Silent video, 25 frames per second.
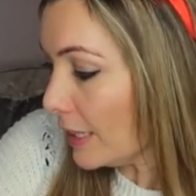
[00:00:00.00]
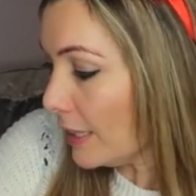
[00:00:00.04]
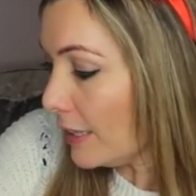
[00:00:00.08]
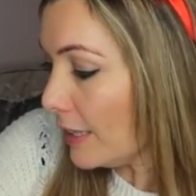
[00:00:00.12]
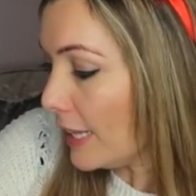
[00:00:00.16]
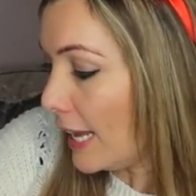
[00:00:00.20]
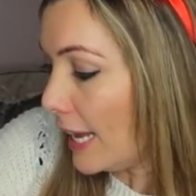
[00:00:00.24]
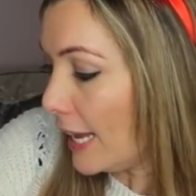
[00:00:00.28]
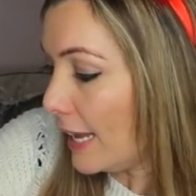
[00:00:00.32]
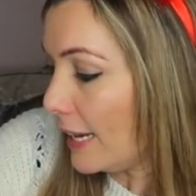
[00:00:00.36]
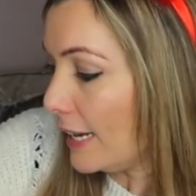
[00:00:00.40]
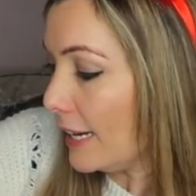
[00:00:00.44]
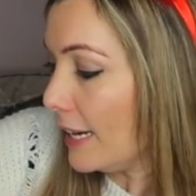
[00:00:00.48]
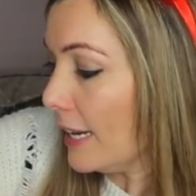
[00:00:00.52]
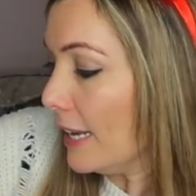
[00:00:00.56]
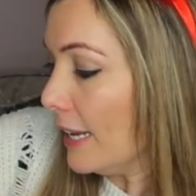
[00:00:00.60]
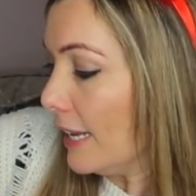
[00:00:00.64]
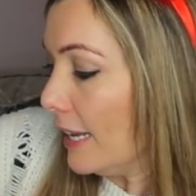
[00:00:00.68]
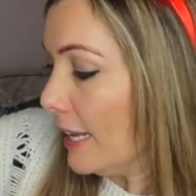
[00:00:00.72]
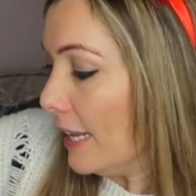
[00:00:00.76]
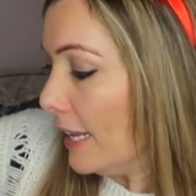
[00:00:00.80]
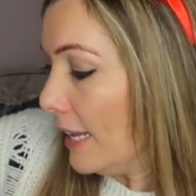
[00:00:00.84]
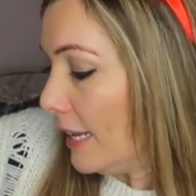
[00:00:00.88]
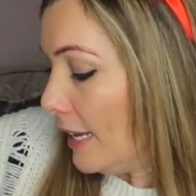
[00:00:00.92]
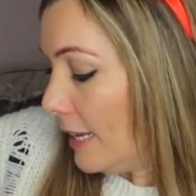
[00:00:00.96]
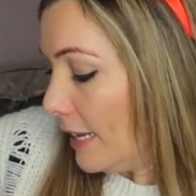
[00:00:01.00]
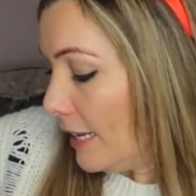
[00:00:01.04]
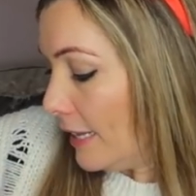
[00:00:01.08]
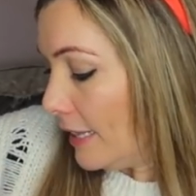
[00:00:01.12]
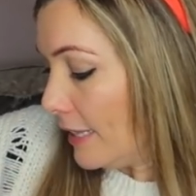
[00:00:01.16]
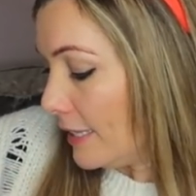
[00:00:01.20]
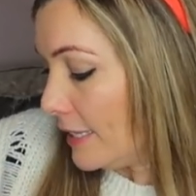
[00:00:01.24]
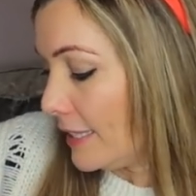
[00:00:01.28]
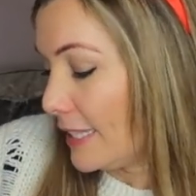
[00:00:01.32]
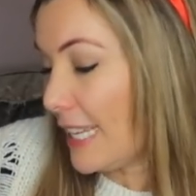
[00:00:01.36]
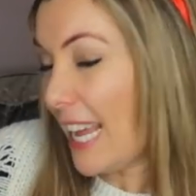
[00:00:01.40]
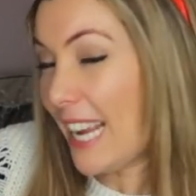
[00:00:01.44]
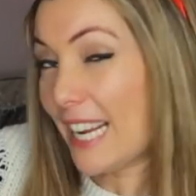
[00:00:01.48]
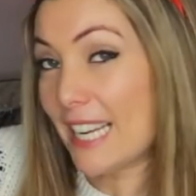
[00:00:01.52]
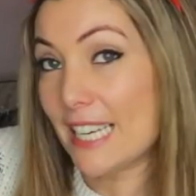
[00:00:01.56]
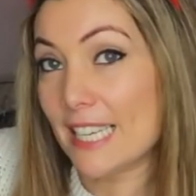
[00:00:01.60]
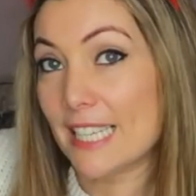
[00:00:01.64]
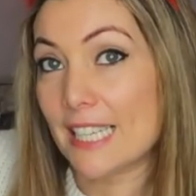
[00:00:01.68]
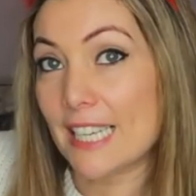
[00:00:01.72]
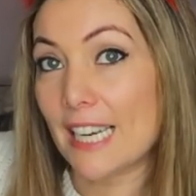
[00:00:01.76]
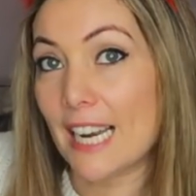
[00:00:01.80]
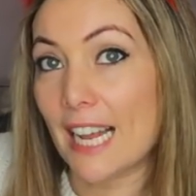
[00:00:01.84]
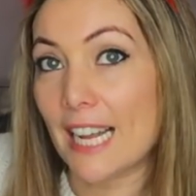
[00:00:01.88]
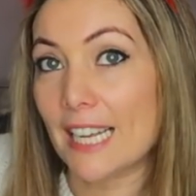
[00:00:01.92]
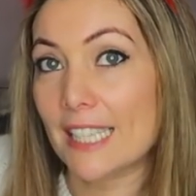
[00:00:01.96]
And then the
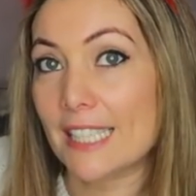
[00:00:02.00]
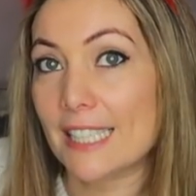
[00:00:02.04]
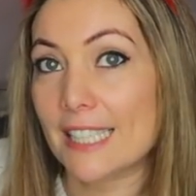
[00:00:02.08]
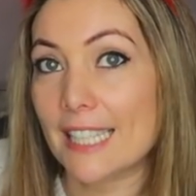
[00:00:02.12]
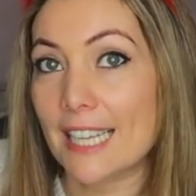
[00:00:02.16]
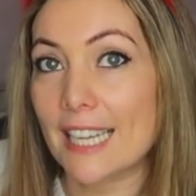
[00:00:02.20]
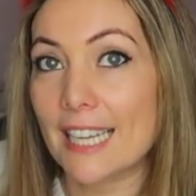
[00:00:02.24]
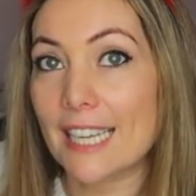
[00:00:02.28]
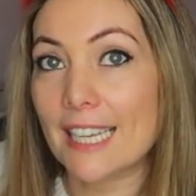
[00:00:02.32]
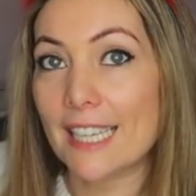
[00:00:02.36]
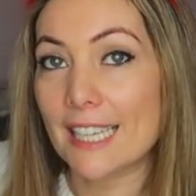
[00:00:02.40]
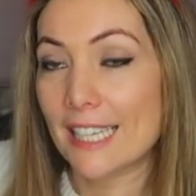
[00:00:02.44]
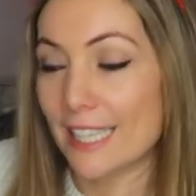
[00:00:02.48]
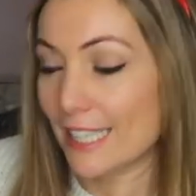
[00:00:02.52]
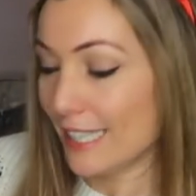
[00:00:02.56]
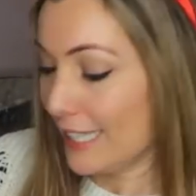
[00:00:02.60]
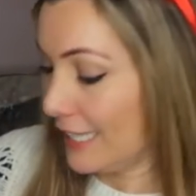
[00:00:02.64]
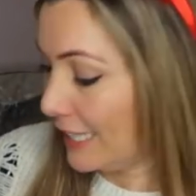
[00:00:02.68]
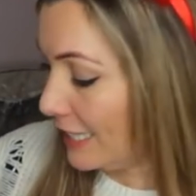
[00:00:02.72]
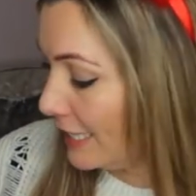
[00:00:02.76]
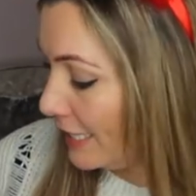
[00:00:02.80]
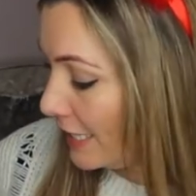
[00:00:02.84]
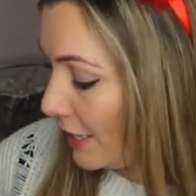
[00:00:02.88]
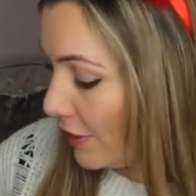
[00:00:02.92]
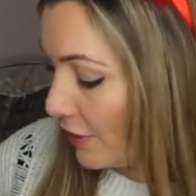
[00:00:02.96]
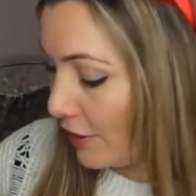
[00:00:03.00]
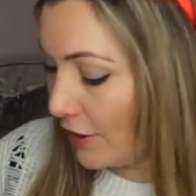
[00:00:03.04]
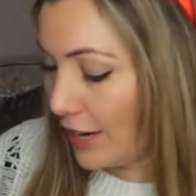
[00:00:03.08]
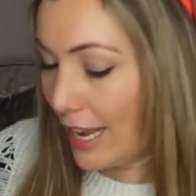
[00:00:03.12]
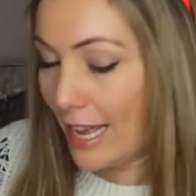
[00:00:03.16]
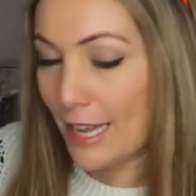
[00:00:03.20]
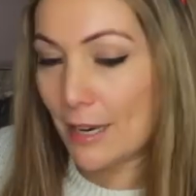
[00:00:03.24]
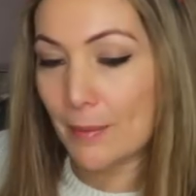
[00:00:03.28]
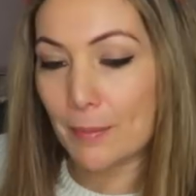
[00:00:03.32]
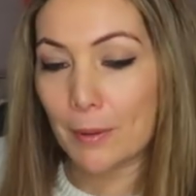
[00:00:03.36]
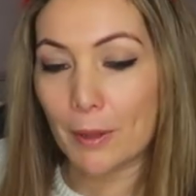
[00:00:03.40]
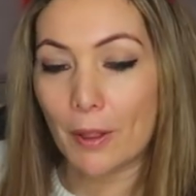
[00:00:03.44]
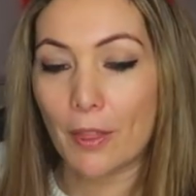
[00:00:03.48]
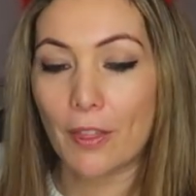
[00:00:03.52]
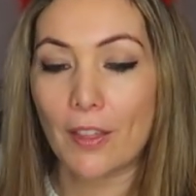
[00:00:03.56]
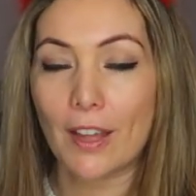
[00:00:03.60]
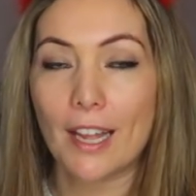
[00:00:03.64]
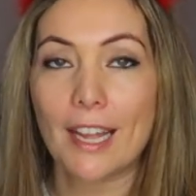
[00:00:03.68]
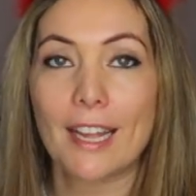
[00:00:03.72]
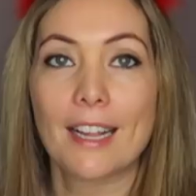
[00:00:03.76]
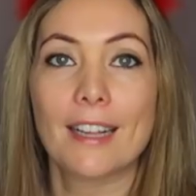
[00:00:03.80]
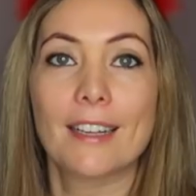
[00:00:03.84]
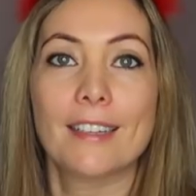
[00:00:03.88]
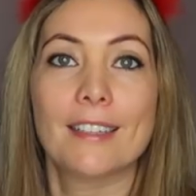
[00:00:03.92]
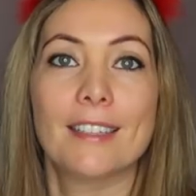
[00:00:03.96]
second to last thing, another edible
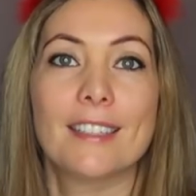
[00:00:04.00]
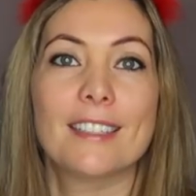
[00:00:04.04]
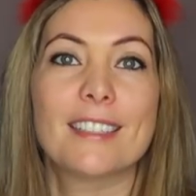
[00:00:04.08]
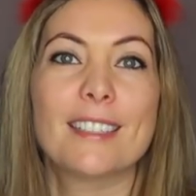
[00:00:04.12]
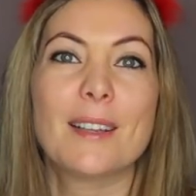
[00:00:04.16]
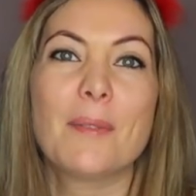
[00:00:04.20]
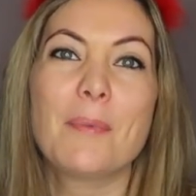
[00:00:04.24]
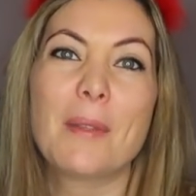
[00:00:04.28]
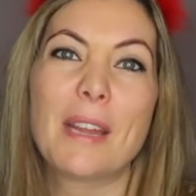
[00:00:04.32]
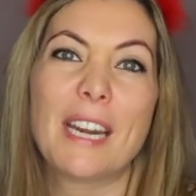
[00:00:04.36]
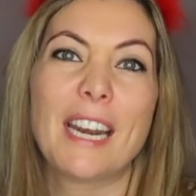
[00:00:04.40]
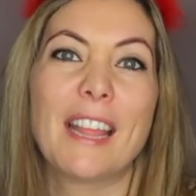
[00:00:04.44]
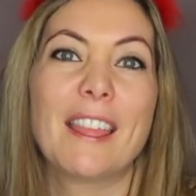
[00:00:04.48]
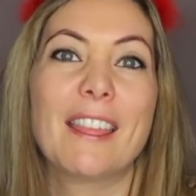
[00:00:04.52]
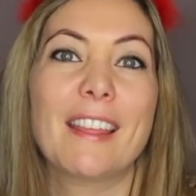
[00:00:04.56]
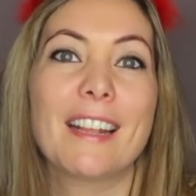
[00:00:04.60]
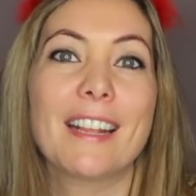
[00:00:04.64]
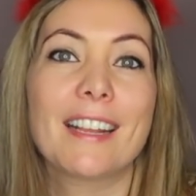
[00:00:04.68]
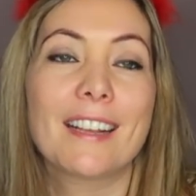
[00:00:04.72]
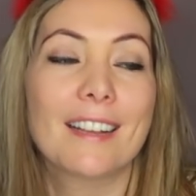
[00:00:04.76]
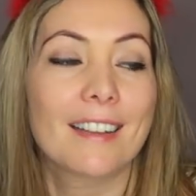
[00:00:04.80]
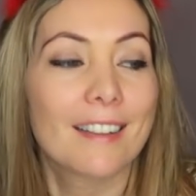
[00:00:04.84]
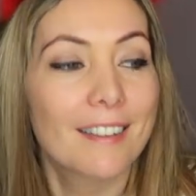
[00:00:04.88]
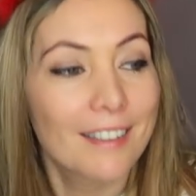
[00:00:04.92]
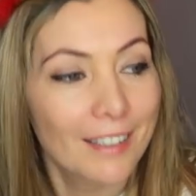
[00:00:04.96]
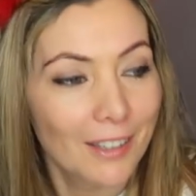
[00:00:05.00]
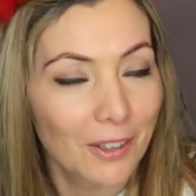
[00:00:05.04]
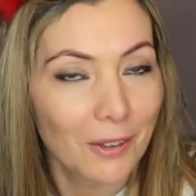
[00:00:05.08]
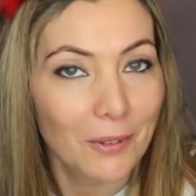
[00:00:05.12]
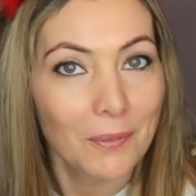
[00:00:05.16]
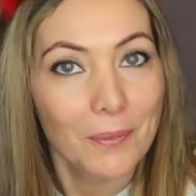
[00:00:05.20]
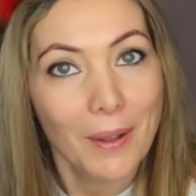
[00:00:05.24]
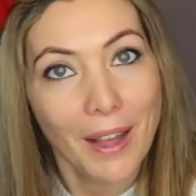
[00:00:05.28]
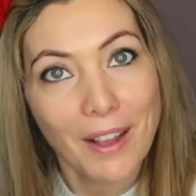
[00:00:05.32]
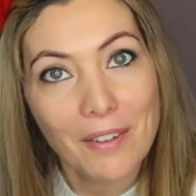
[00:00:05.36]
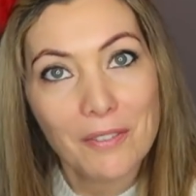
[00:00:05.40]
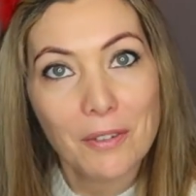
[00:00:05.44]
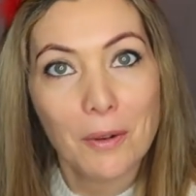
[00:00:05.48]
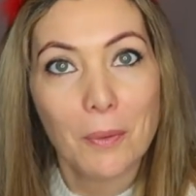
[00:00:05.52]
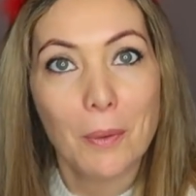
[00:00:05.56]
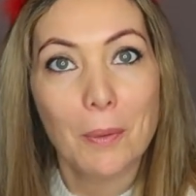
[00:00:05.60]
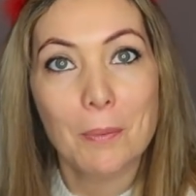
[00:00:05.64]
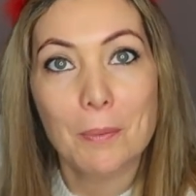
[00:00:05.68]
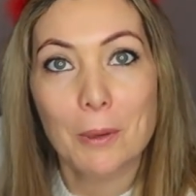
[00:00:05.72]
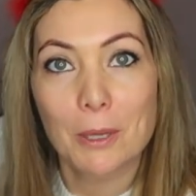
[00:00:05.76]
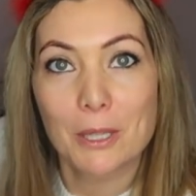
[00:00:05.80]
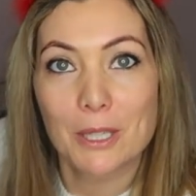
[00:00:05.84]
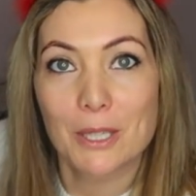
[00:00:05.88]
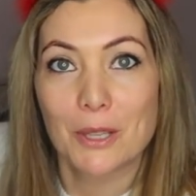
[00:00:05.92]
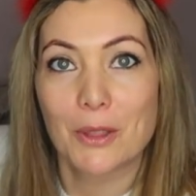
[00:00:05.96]
thing, something I think, you know,
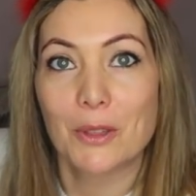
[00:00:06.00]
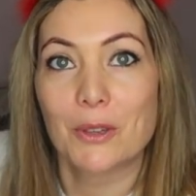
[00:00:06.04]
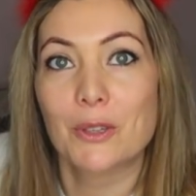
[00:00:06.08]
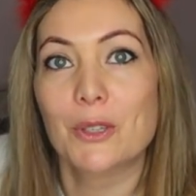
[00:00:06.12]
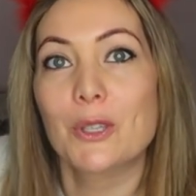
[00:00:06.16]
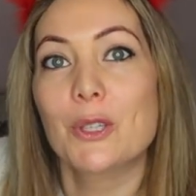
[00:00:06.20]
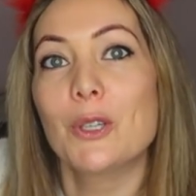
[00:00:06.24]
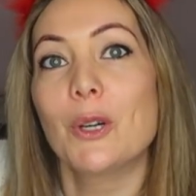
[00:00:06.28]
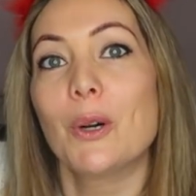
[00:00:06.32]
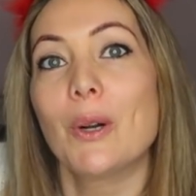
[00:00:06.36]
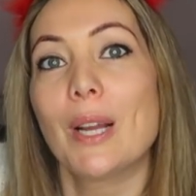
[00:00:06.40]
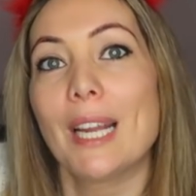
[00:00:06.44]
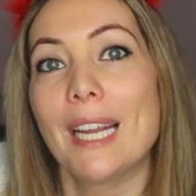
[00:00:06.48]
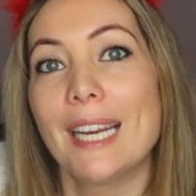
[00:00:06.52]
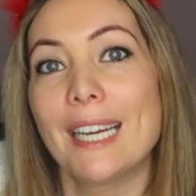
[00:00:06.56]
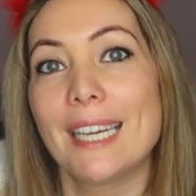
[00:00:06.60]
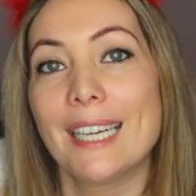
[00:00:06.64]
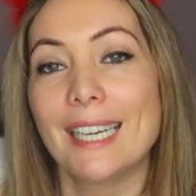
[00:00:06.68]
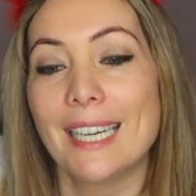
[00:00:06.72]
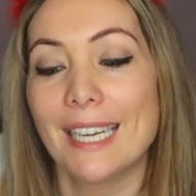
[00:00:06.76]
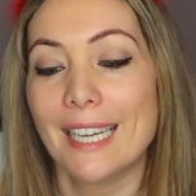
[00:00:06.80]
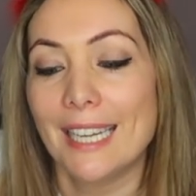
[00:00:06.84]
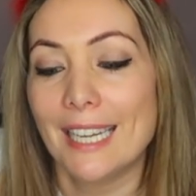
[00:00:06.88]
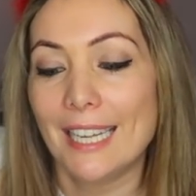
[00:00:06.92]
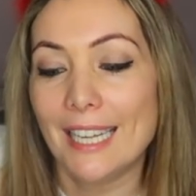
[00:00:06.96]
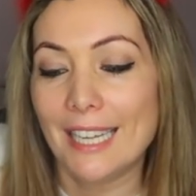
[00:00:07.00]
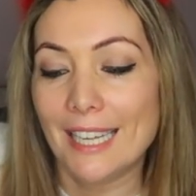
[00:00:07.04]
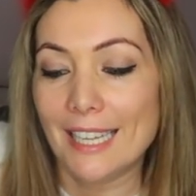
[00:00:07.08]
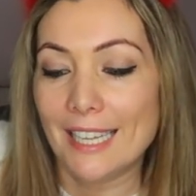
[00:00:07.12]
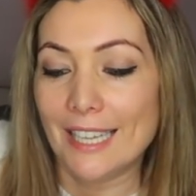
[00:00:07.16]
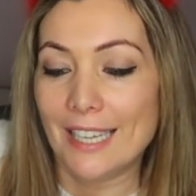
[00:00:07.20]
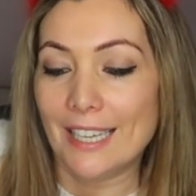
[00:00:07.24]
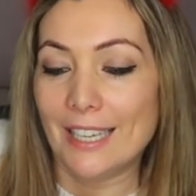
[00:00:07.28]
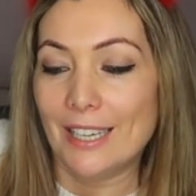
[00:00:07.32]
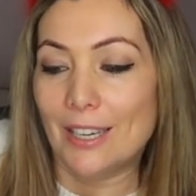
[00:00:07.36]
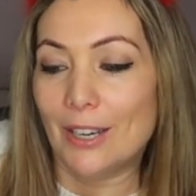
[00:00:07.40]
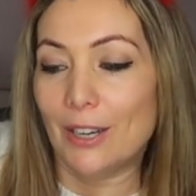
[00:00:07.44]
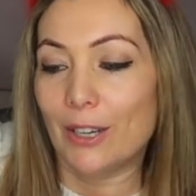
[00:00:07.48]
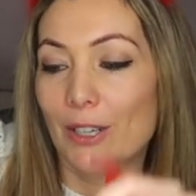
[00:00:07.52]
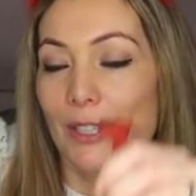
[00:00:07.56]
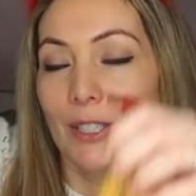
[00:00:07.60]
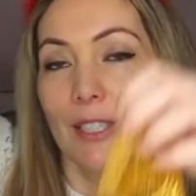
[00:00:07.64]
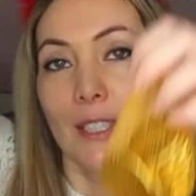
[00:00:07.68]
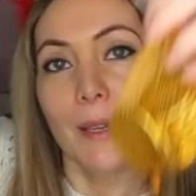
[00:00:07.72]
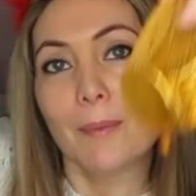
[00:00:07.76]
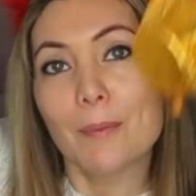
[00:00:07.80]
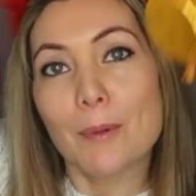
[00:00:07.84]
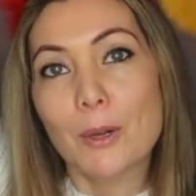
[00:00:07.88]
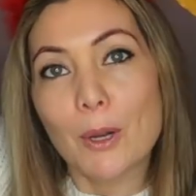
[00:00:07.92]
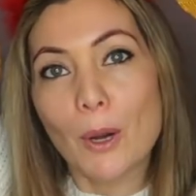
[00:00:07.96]
everyone puts in their stocking.
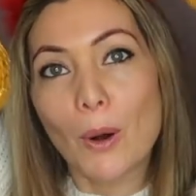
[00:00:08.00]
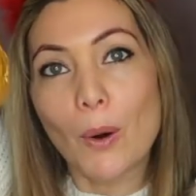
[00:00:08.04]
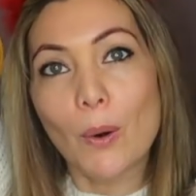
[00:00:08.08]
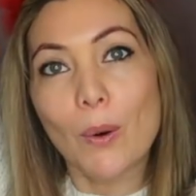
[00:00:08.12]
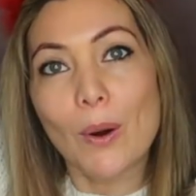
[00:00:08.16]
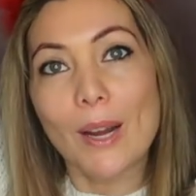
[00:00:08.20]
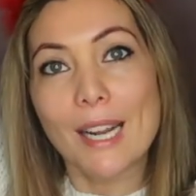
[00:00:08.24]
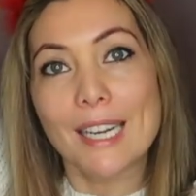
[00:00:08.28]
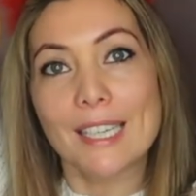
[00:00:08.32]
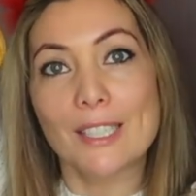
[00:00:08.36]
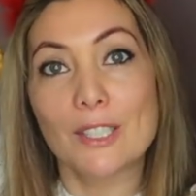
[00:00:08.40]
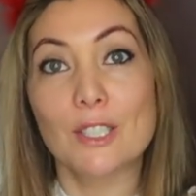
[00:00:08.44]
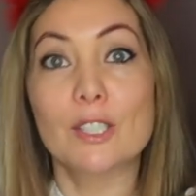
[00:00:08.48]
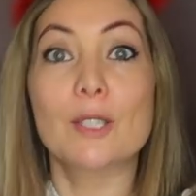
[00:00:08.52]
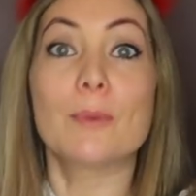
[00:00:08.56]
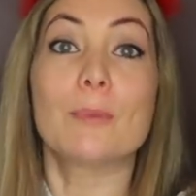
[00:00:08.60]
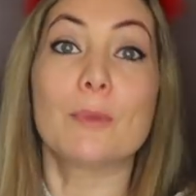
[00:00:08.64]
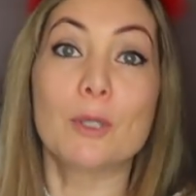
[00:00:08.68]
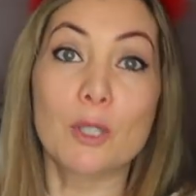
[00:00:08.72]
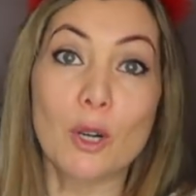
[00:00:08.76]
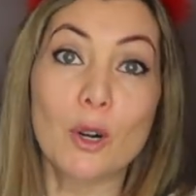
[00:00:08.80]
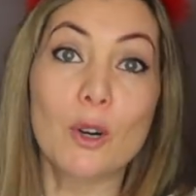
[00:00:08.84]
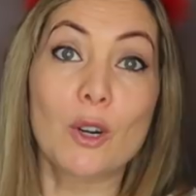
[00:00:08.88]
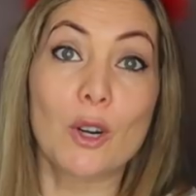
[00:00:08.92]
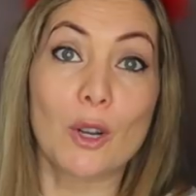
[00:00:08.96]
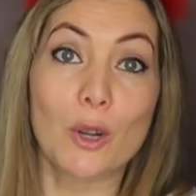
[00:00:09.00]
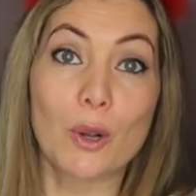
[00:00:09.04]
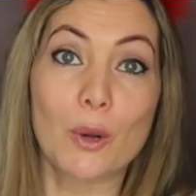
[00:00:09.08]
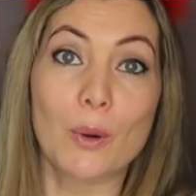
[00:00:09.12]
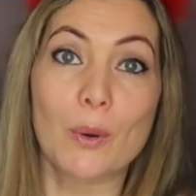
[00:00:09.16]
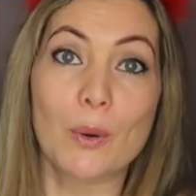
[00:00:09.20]
are some coins, some chocolate